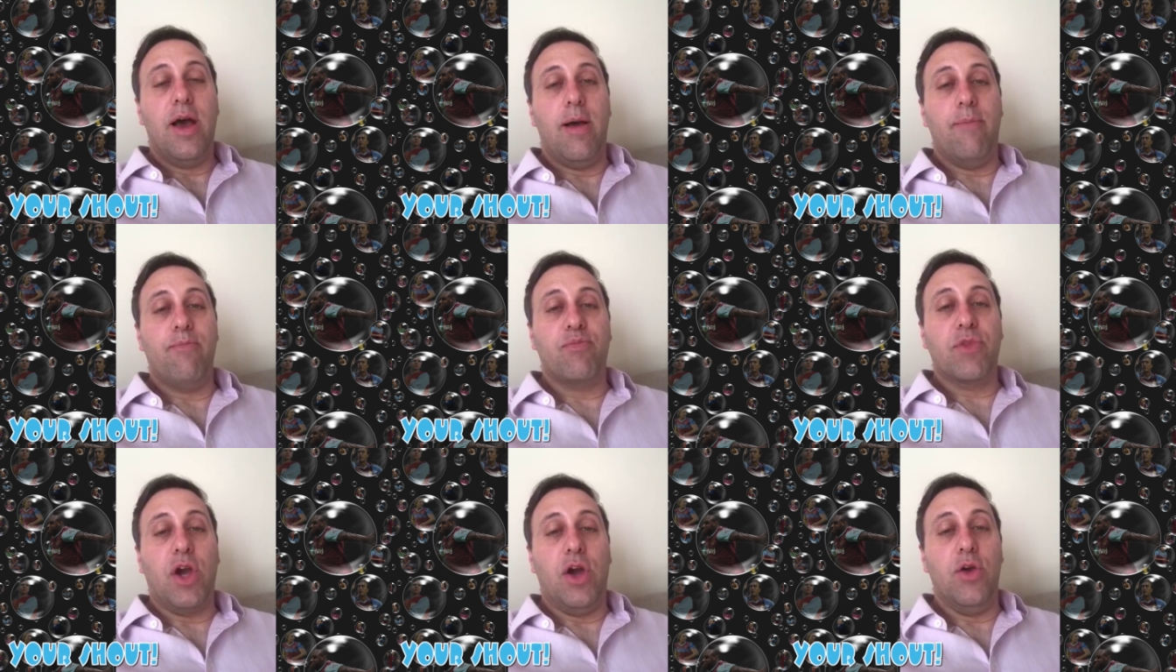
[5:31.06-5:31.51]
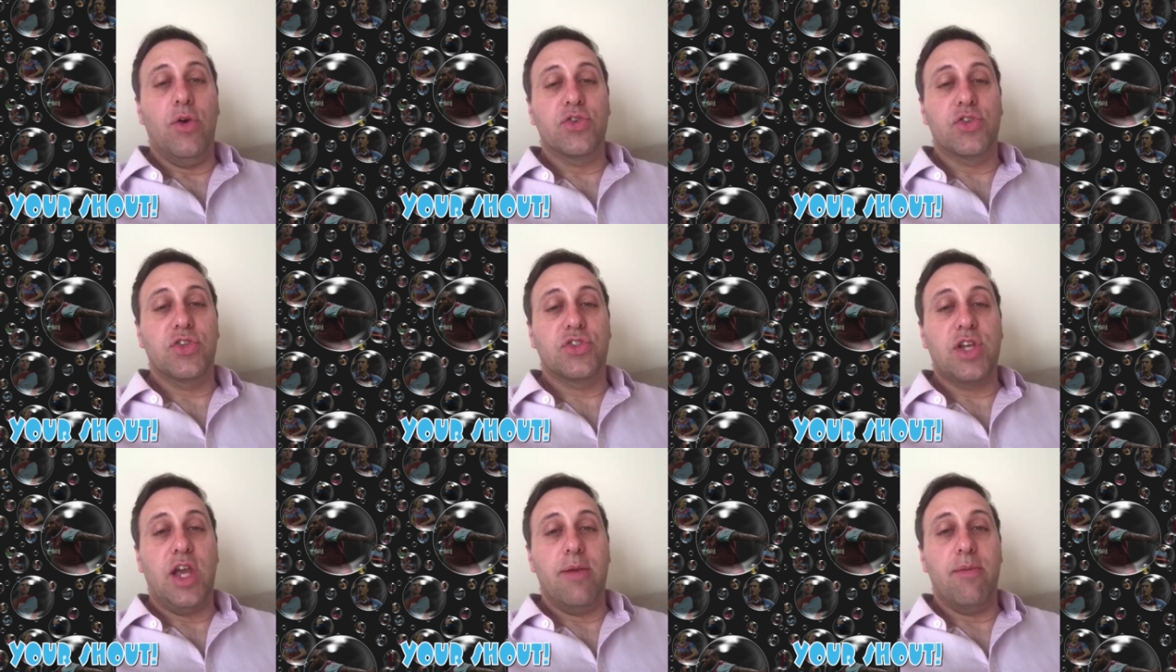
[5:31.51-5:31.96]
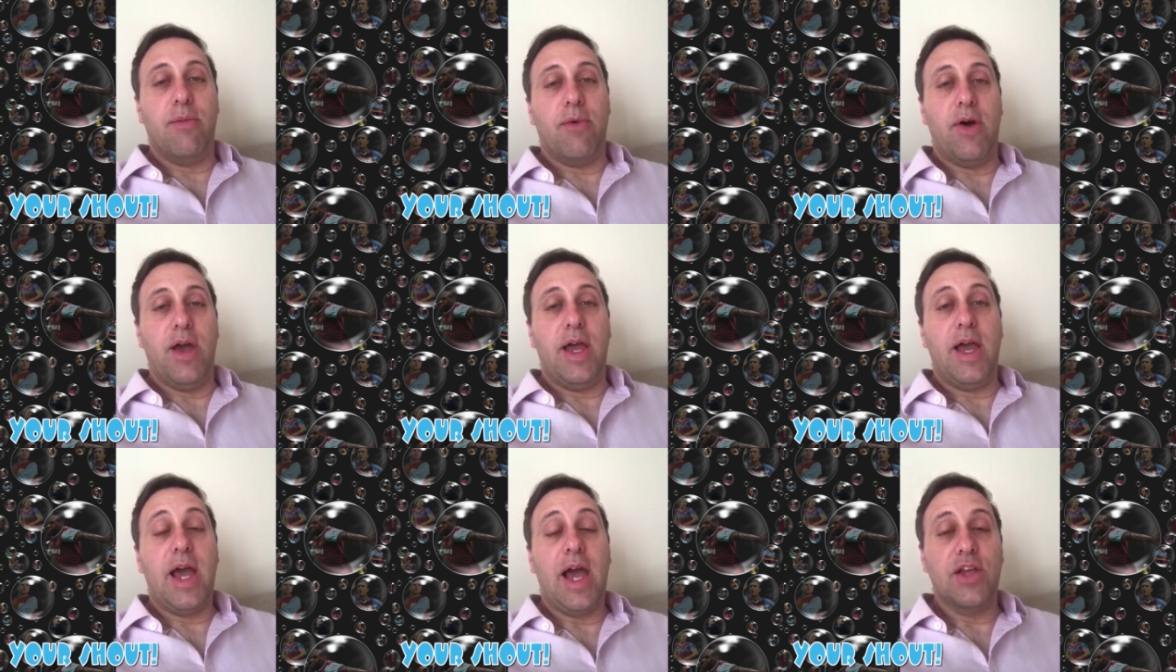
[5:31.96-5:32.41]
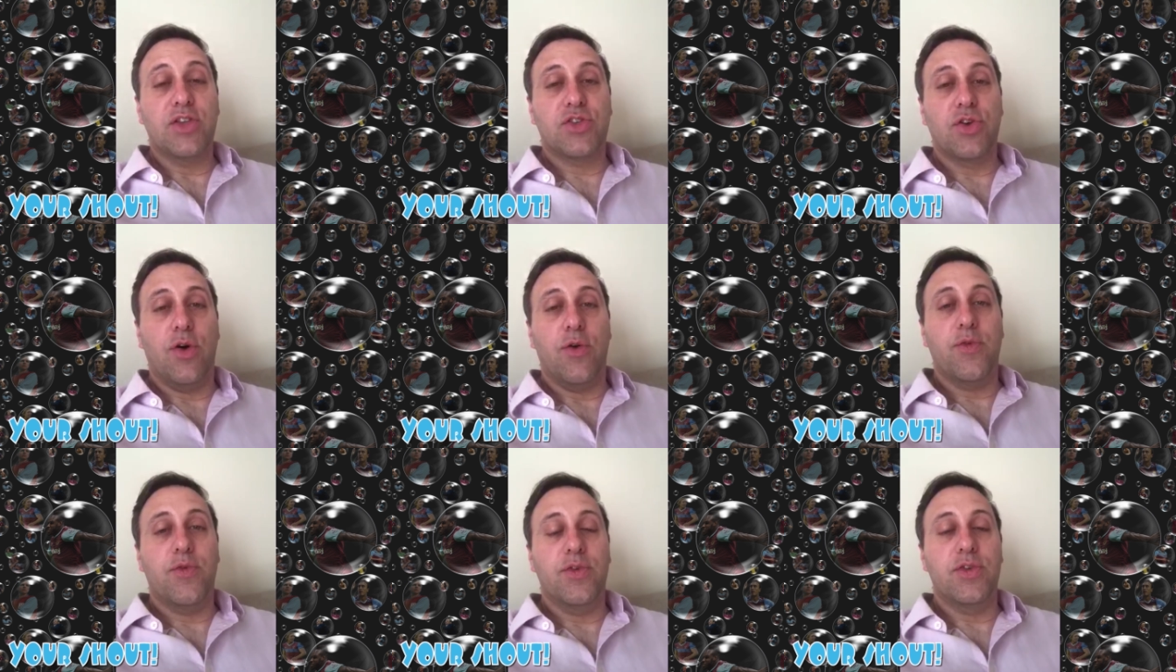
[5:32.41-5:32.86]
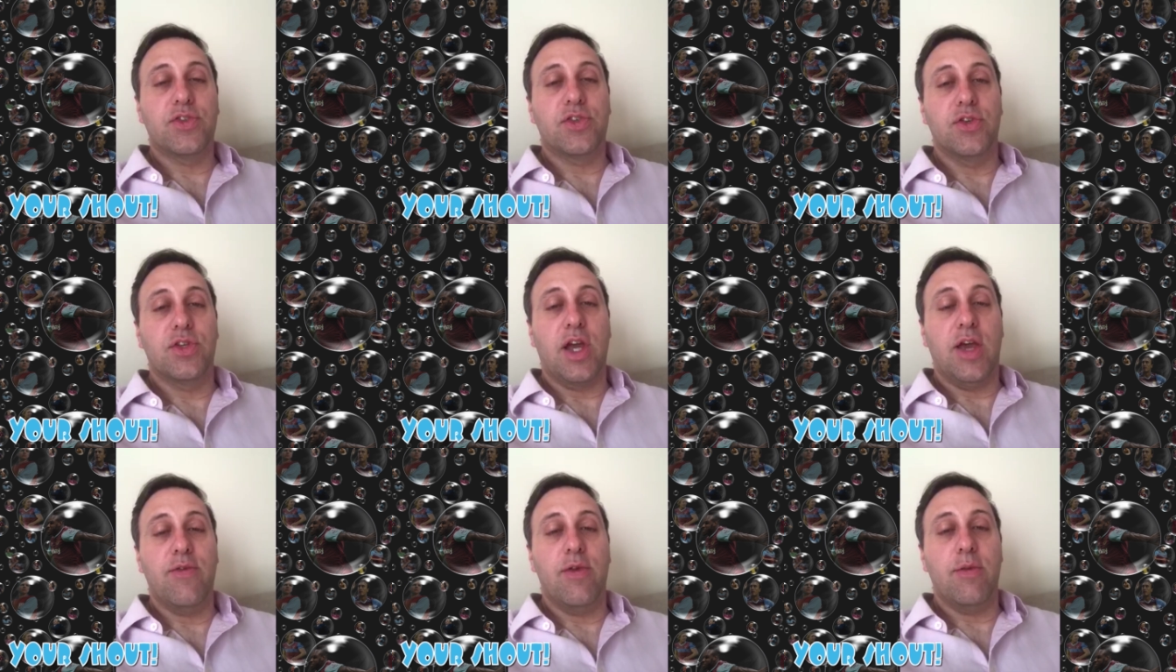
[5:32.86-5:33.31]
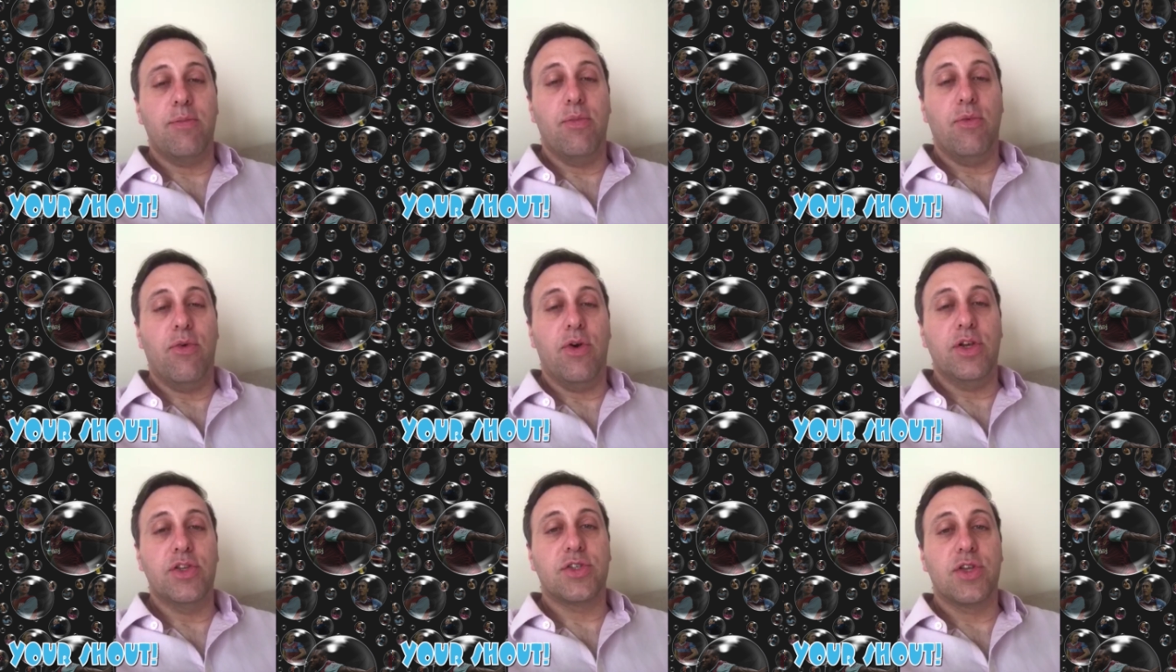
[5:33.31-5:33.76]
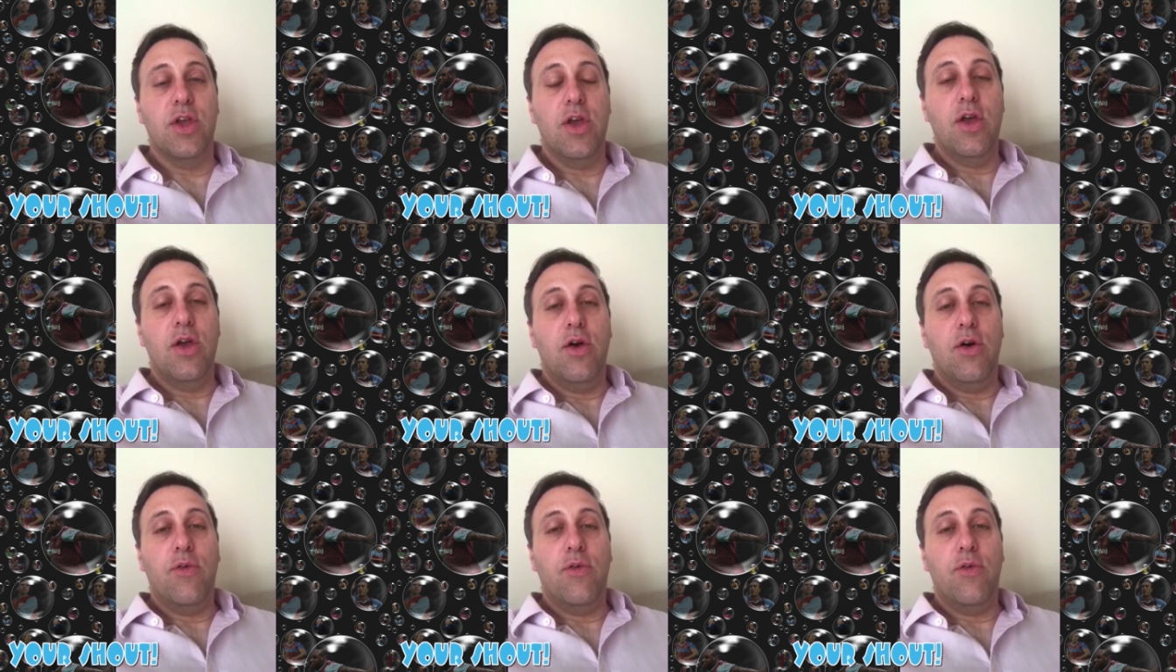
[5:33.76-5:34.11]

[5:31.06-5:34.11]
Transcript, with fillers: Um, I also take my hat off to David Moyes